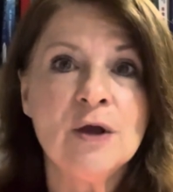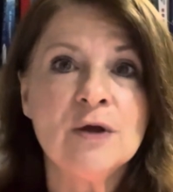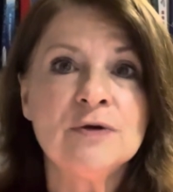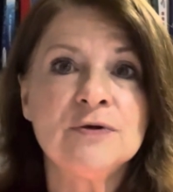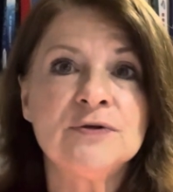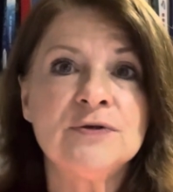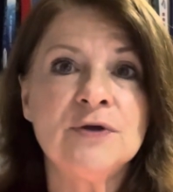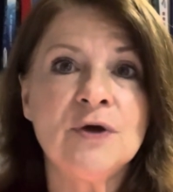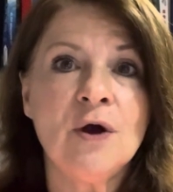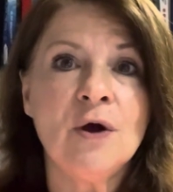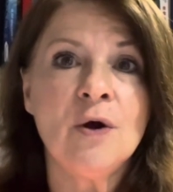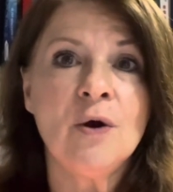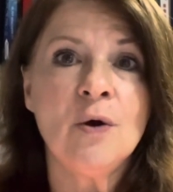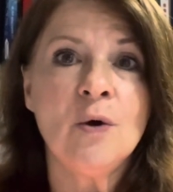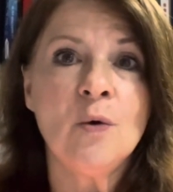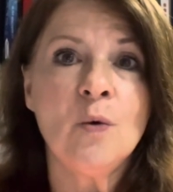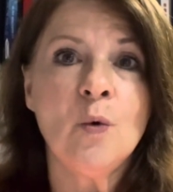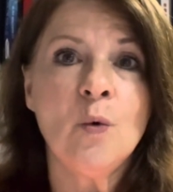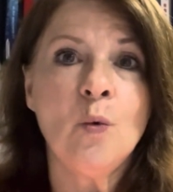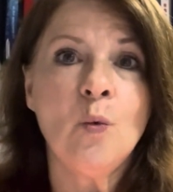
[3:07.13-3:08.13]

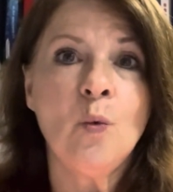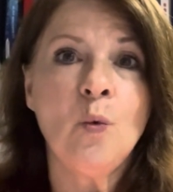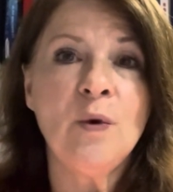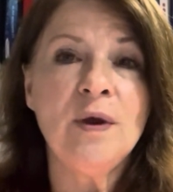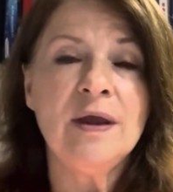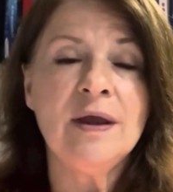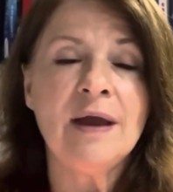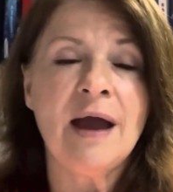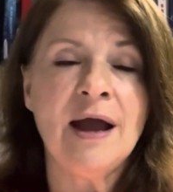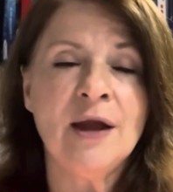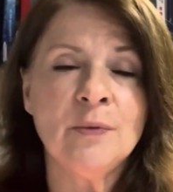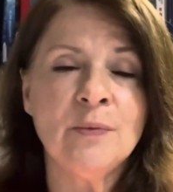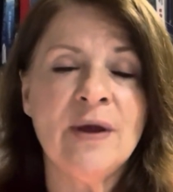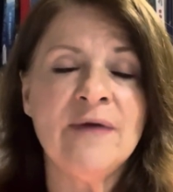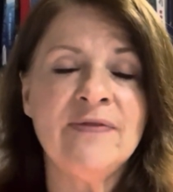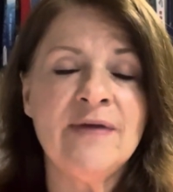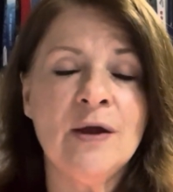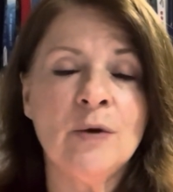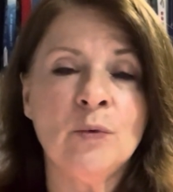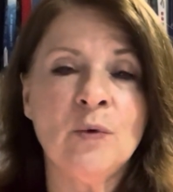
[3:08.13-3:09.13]
So I
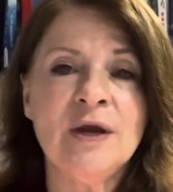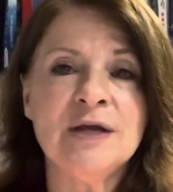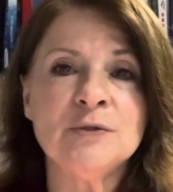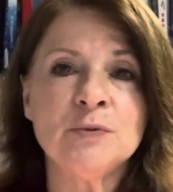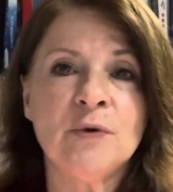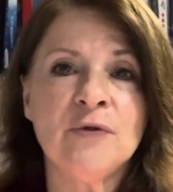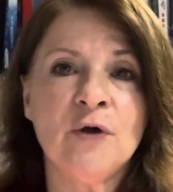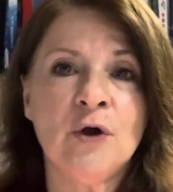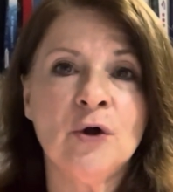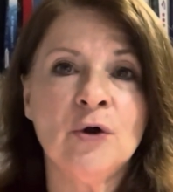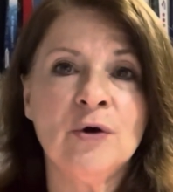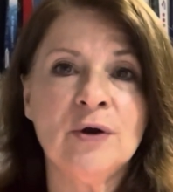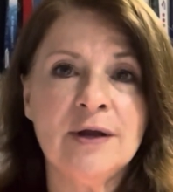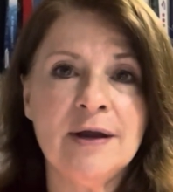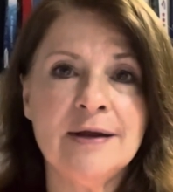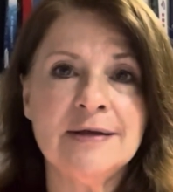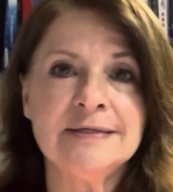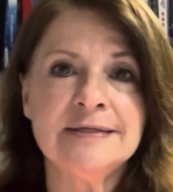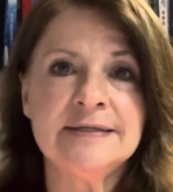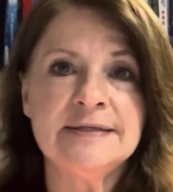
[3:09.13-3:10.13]
ran that race with
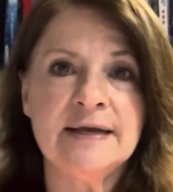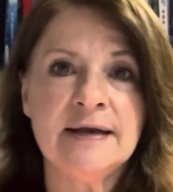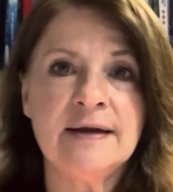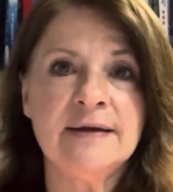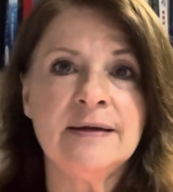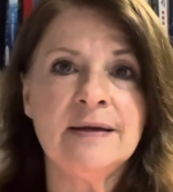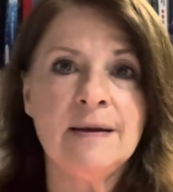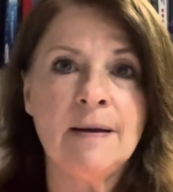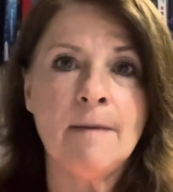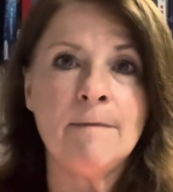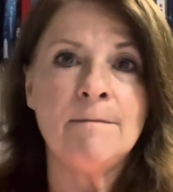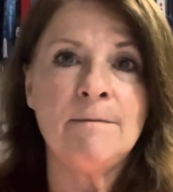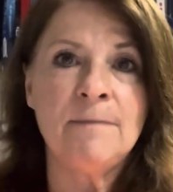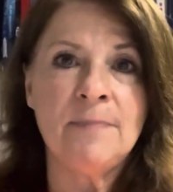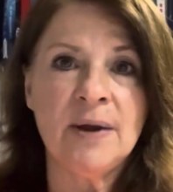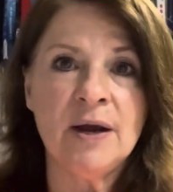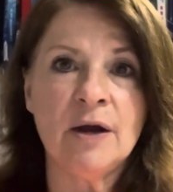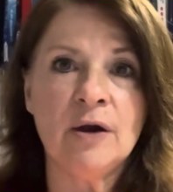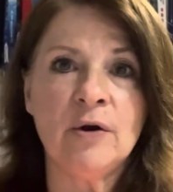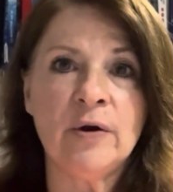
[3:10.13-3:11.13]
Hurricane Sandy
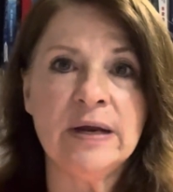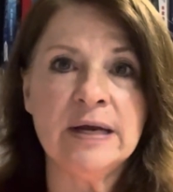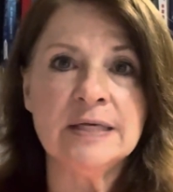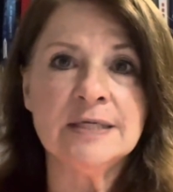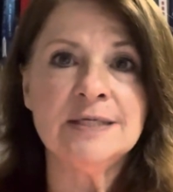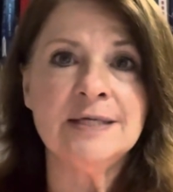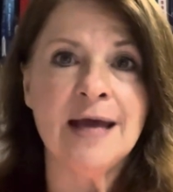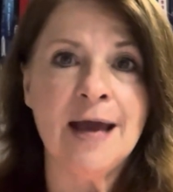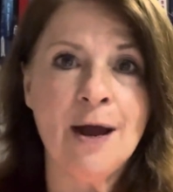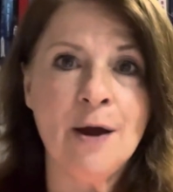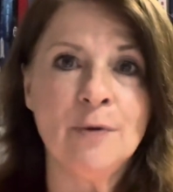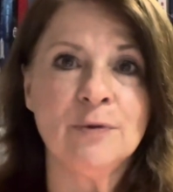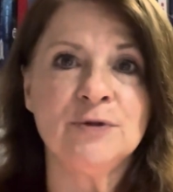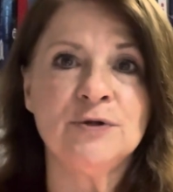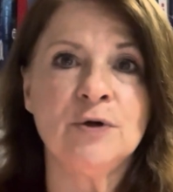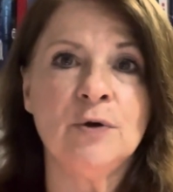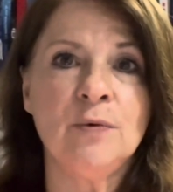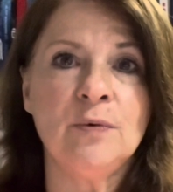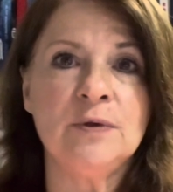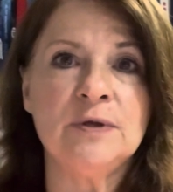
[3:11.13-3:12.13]
bearing down.
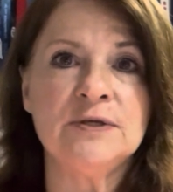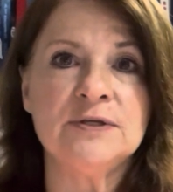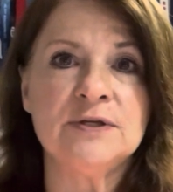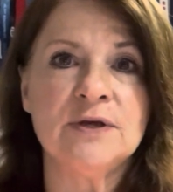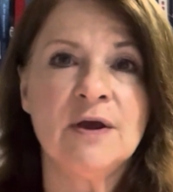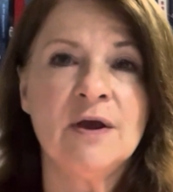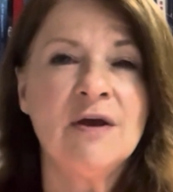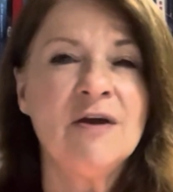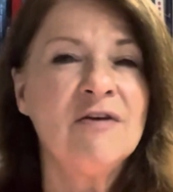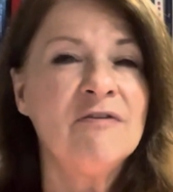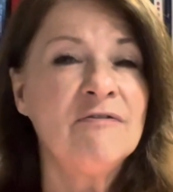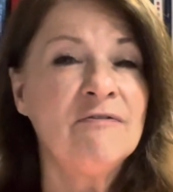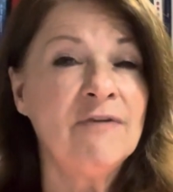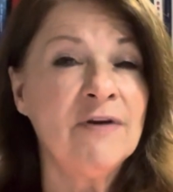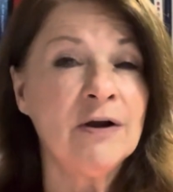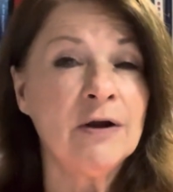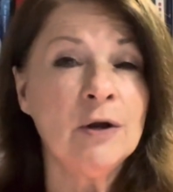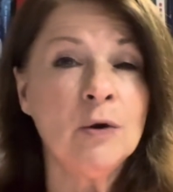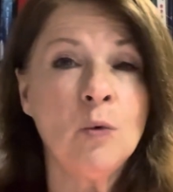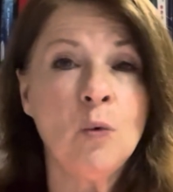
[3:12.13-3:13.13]
So it was
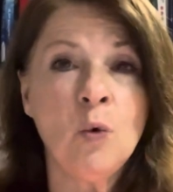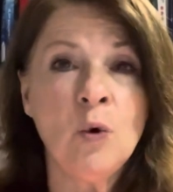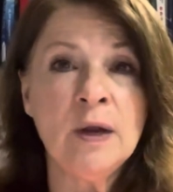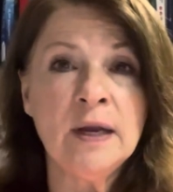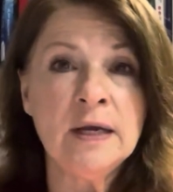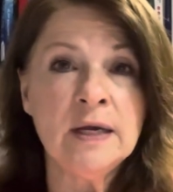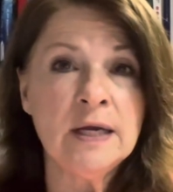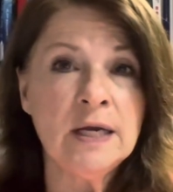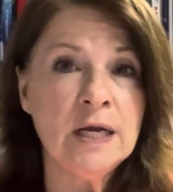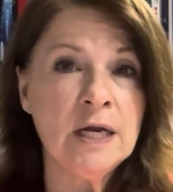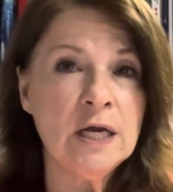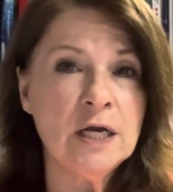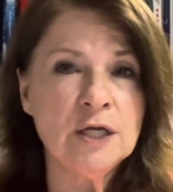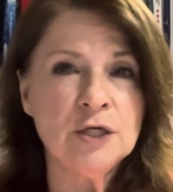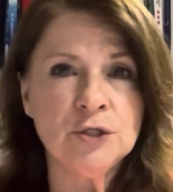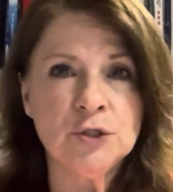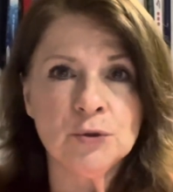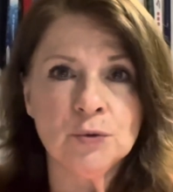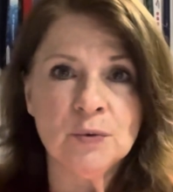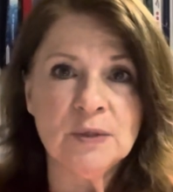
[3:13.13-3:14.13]
very windy,
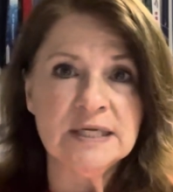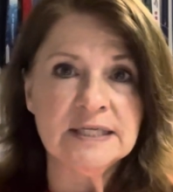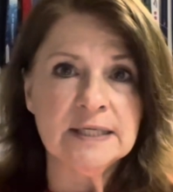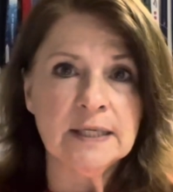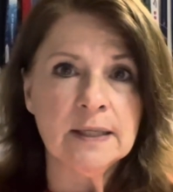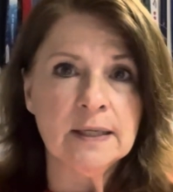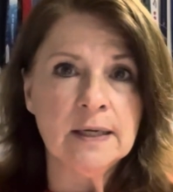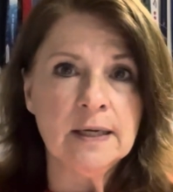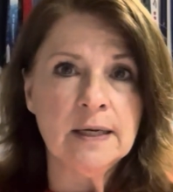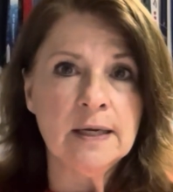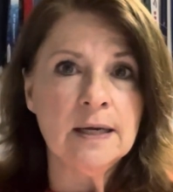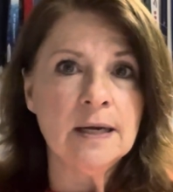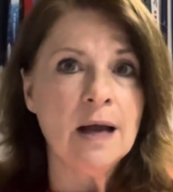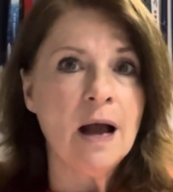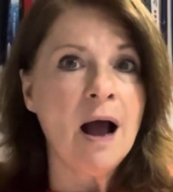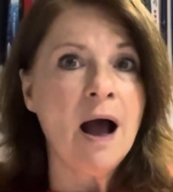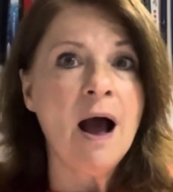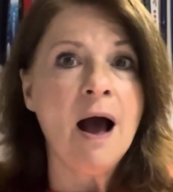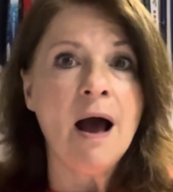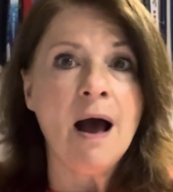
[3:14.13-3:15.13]

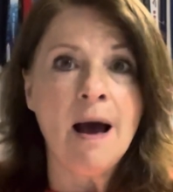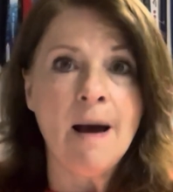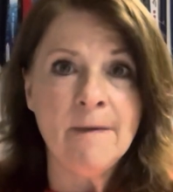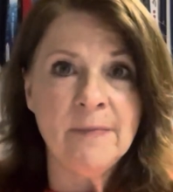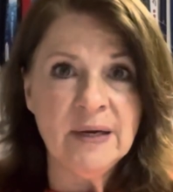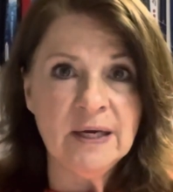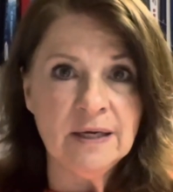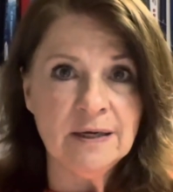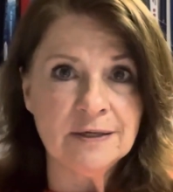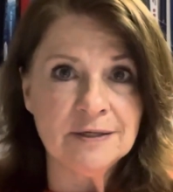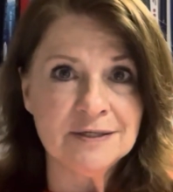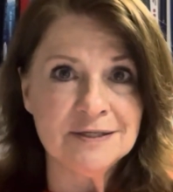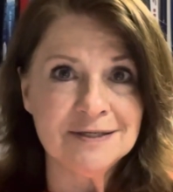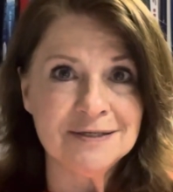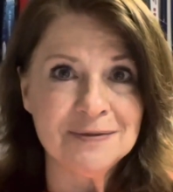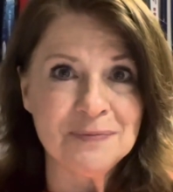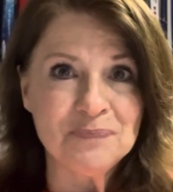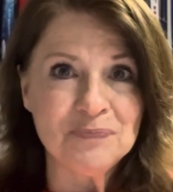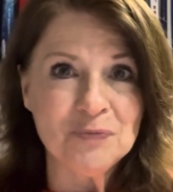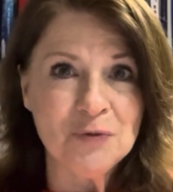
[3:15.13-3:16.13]
drizzly,
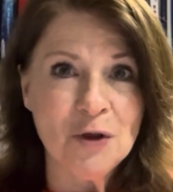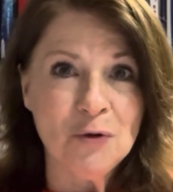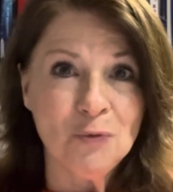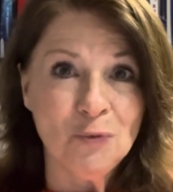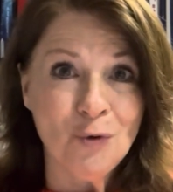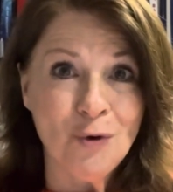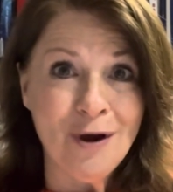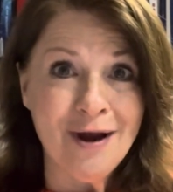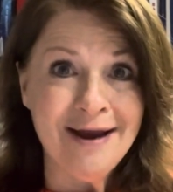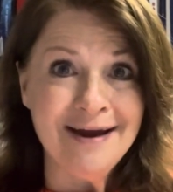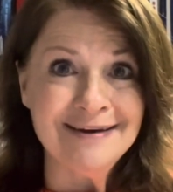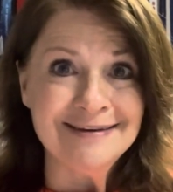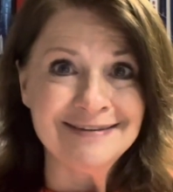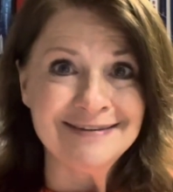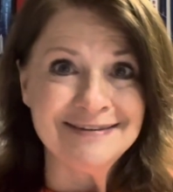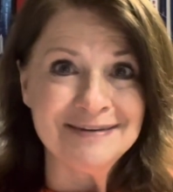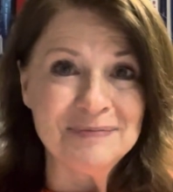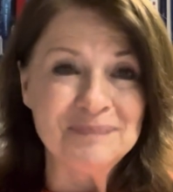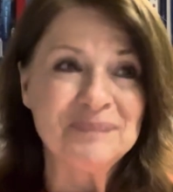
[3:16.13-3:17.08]
ominous race.